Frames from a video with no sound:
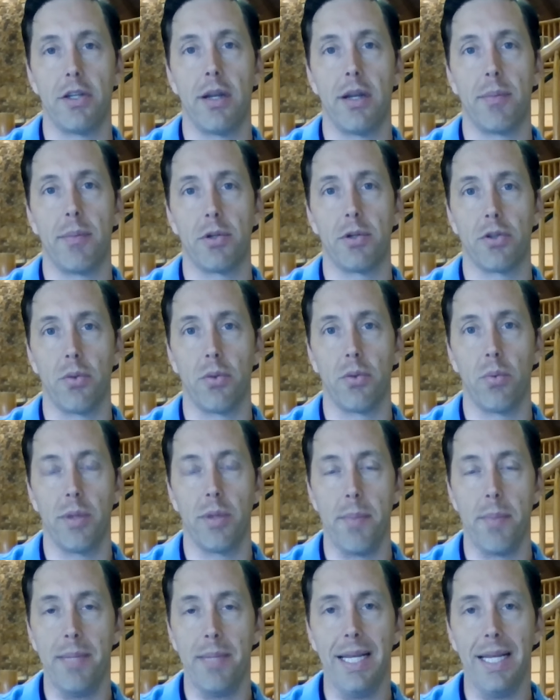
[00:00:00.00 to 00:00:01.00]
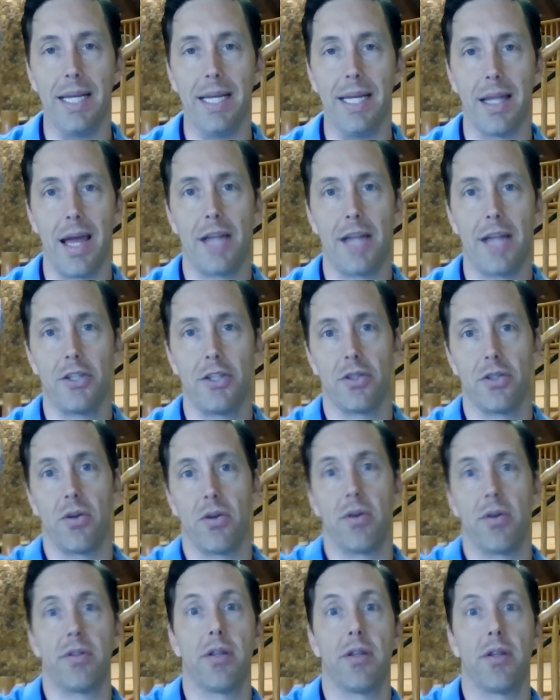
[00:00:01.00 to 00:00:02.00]
numbers, so the media latches
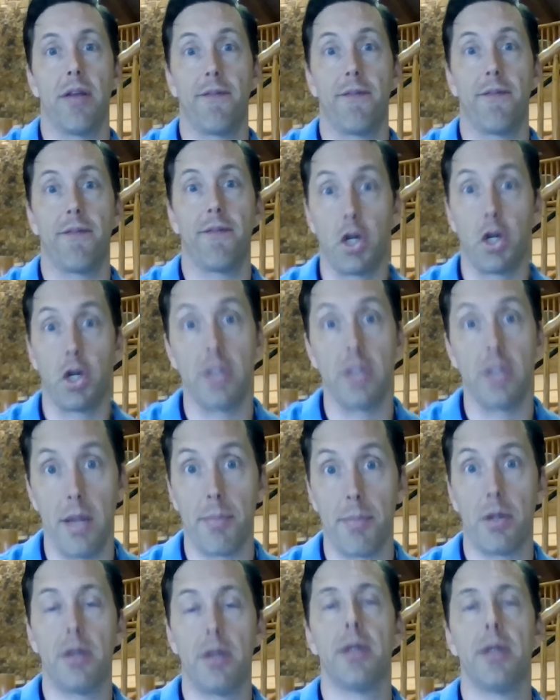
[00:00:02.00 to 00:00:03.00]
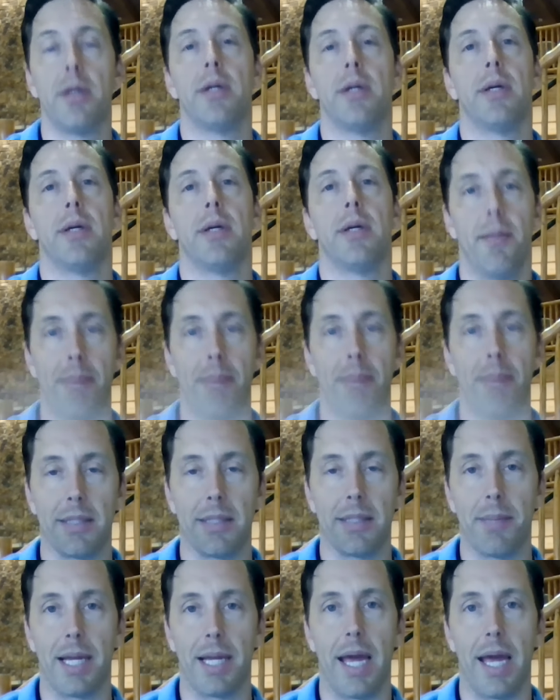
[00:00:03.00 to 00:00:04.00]
on to the first number and makes
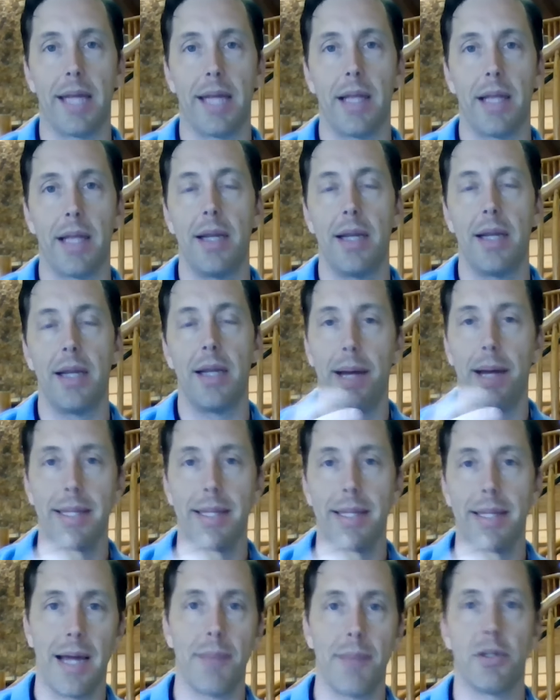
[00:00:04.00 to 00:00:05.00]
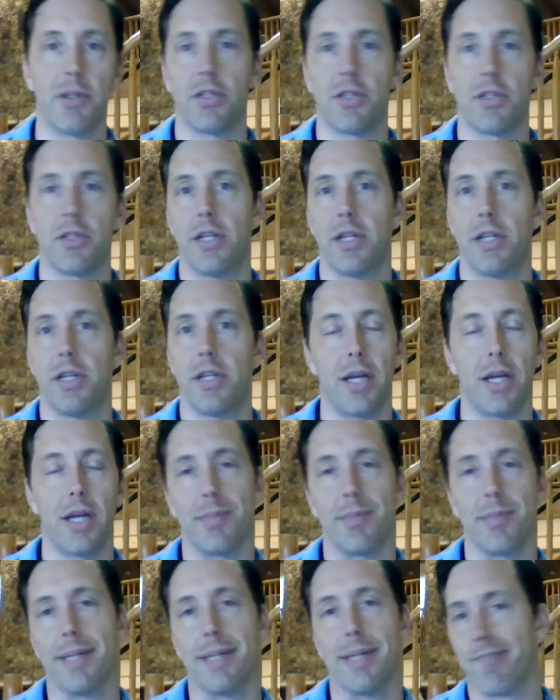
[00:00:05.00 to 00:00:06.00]
a big headline, and by the time there's an
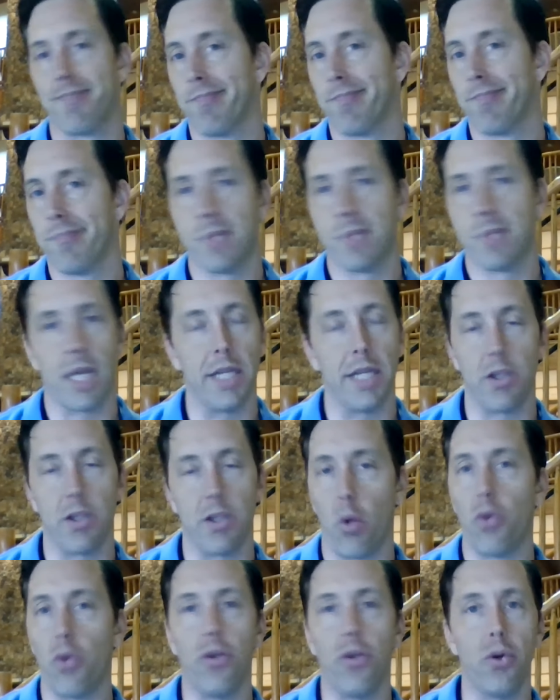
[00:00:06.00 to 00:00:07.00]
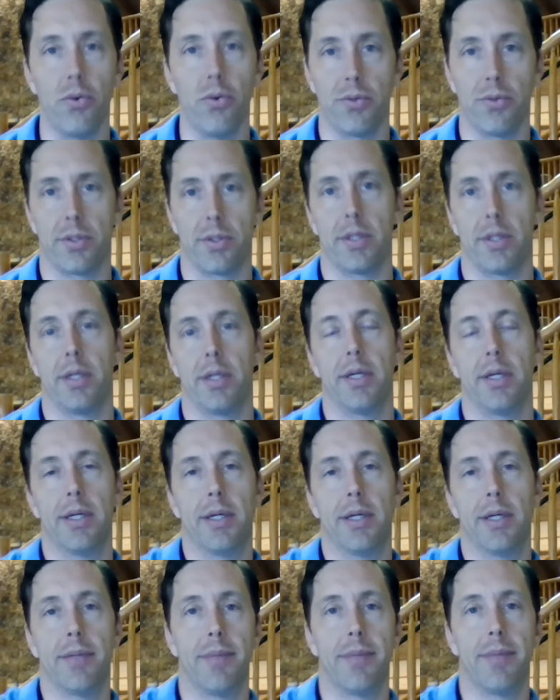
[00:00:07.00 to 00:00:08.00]
adjustment, it's old news.
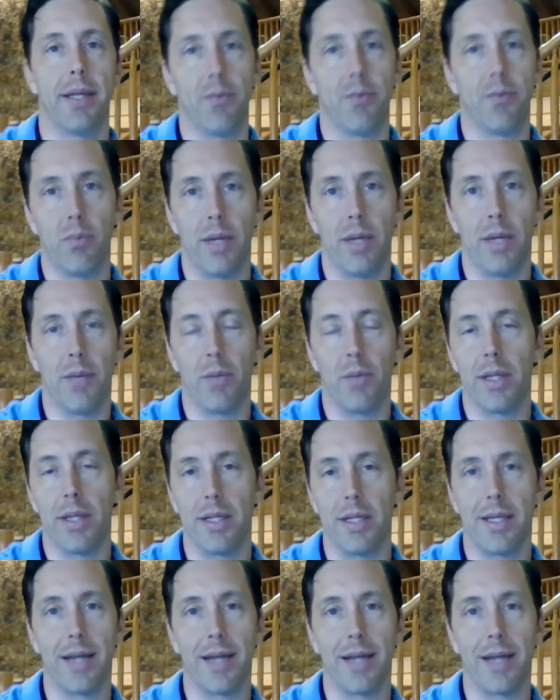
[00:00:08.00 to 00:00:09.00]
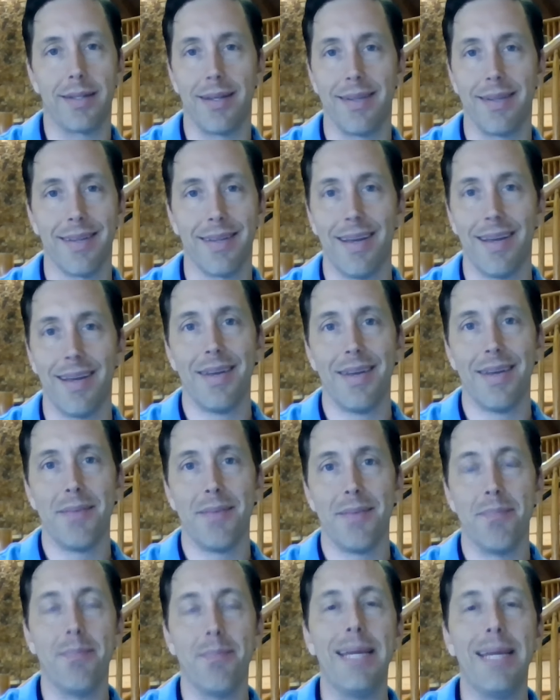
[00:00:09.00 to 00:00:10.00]
It really doesn't
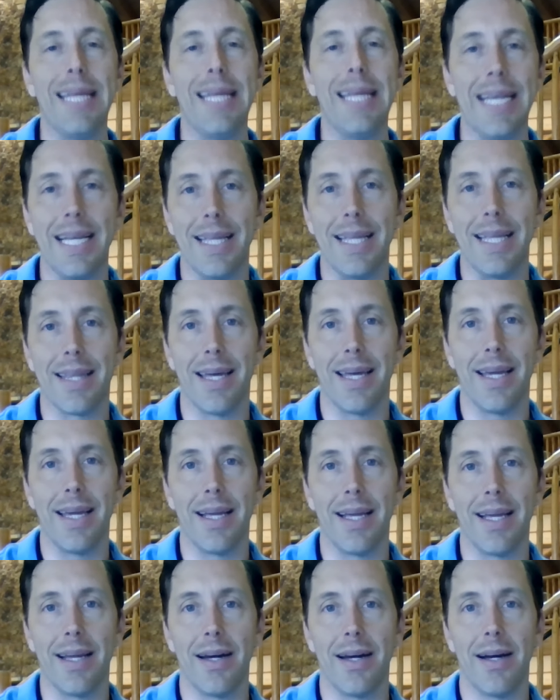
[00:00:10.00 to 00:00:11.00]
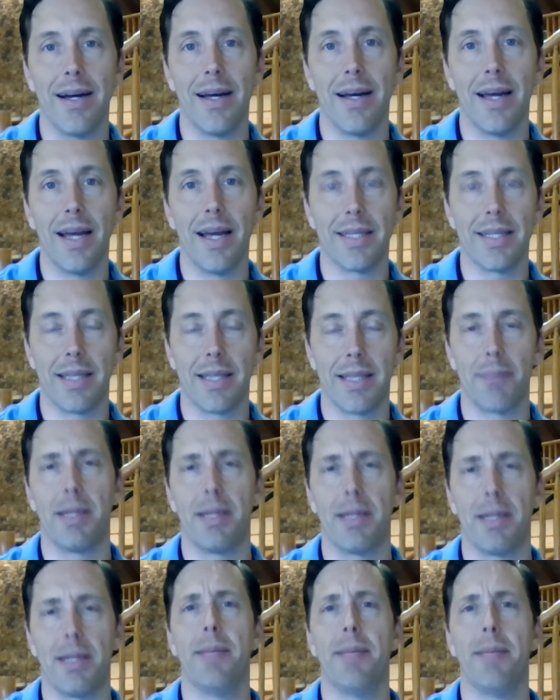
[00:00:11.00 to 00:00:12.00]
mean anything, except
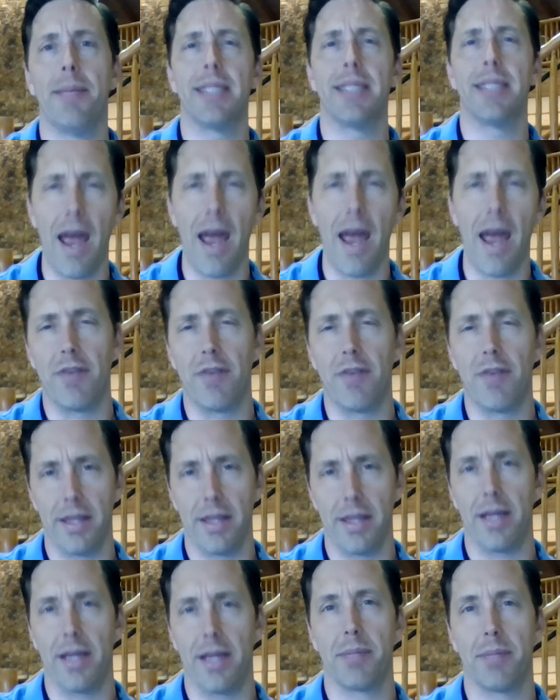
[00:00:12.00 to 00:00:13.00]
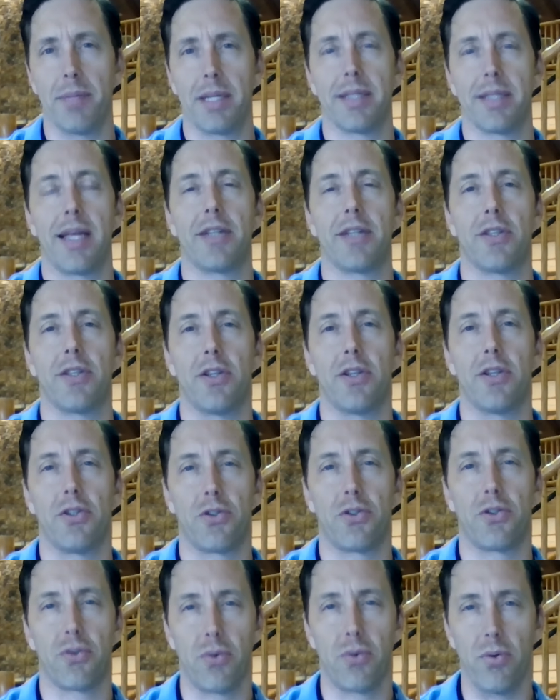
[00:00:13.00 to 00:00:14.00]
that it means everything, because that's the
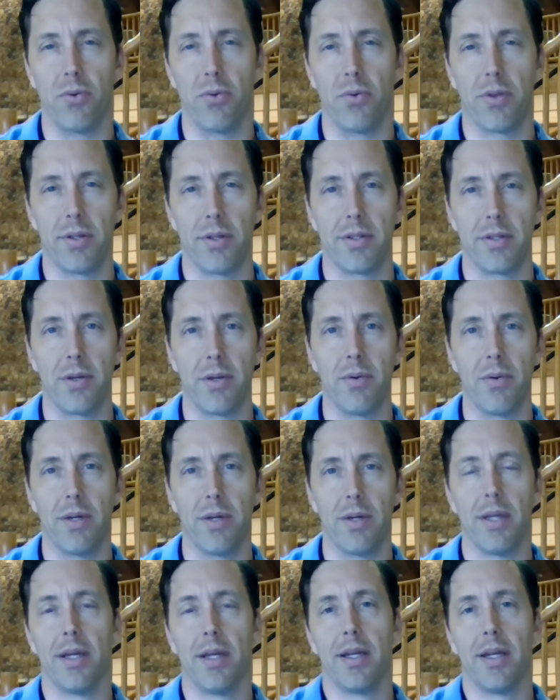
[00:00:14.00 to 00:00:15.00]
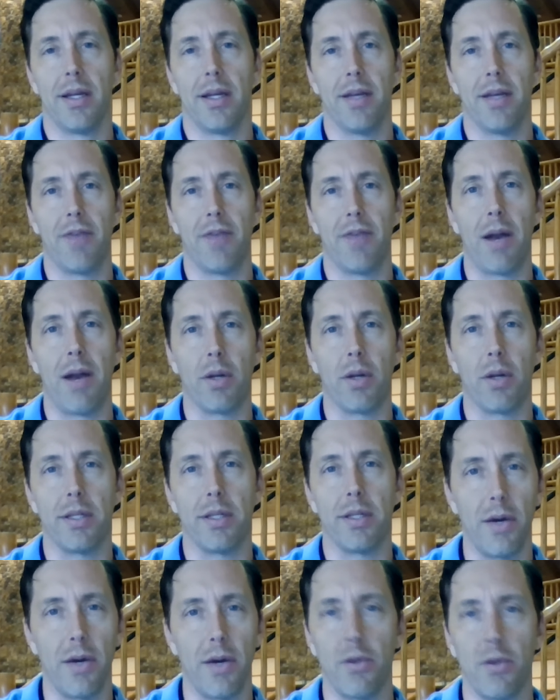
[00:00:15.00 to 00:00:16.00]
truth. So if I were to
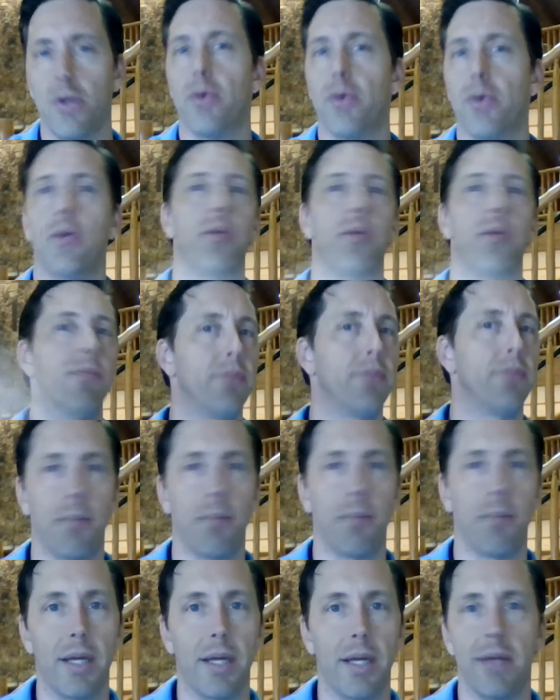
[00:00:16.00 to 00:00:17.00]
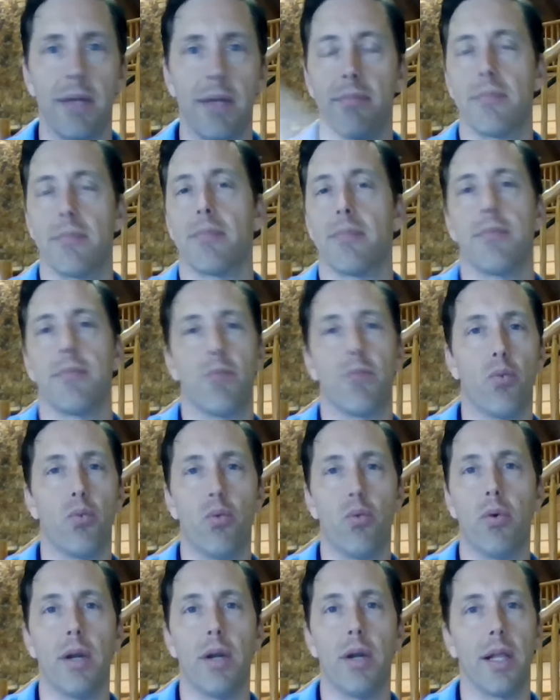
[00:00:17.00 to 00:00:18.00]
tell you something
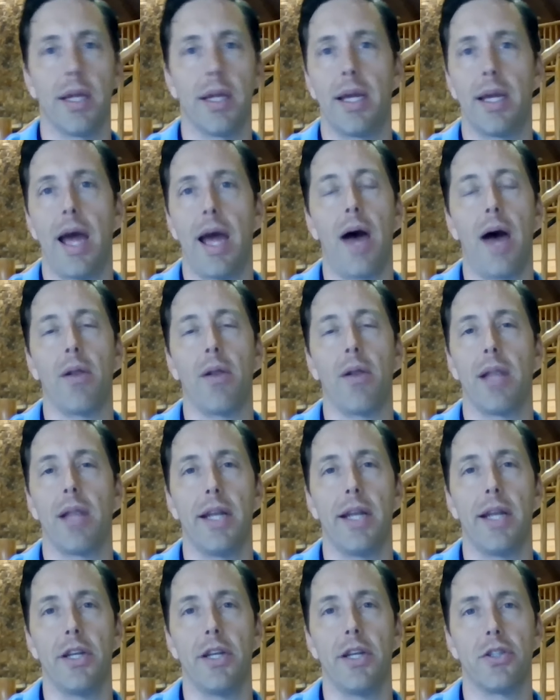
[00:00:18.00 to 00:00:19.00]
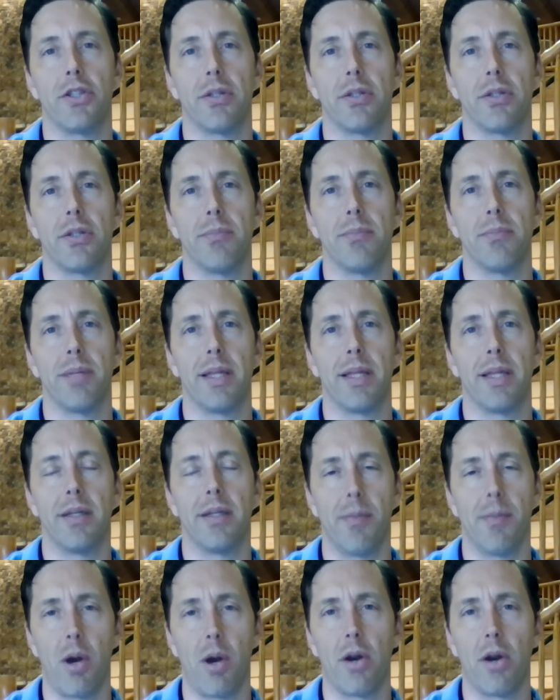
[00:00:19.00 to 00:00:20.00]
really outlandish, but then
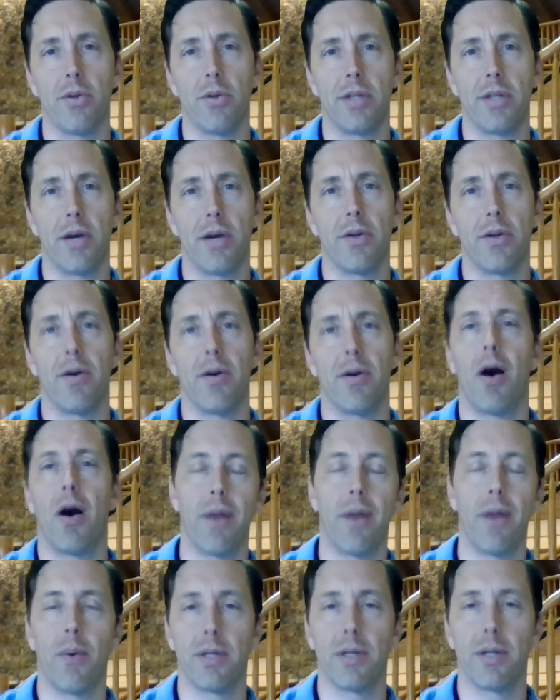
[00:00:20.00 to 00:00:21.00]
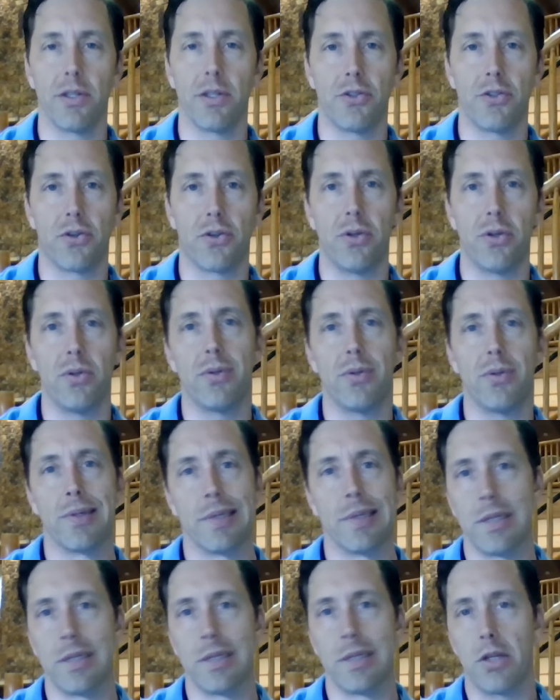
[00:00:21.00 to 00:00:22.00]
tomorrow tell you, oh, that wasn't true,
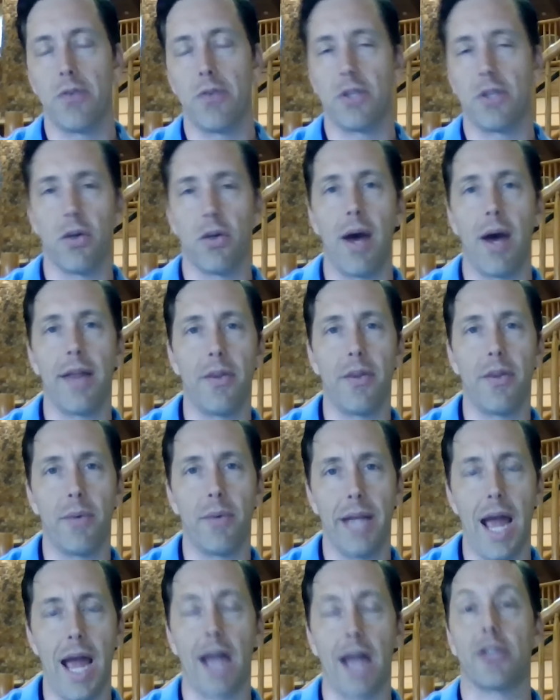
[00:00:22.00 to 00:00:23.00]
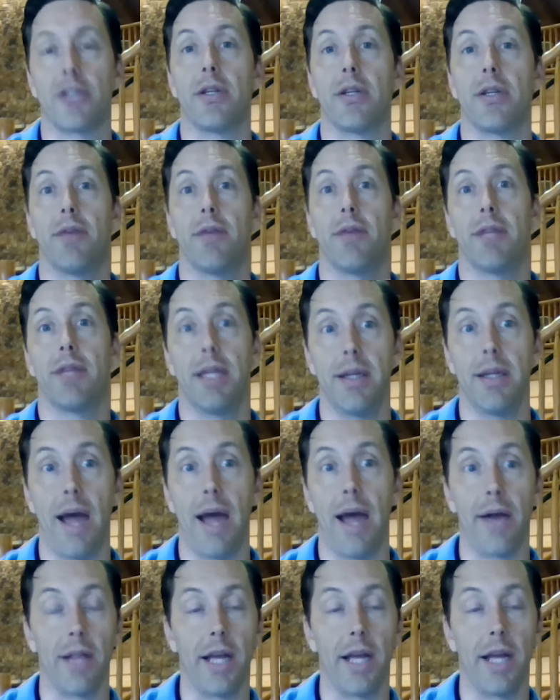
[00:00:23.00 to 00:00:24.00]
you've still had the reaction of the
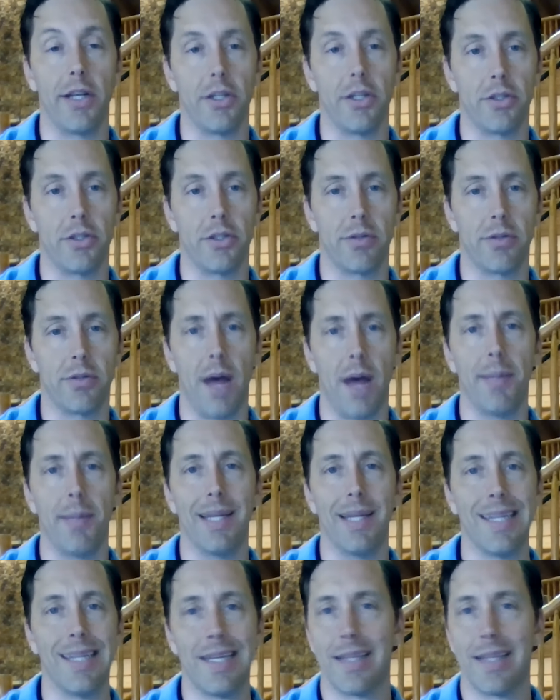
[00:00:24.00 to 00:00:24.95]
outlandish comment.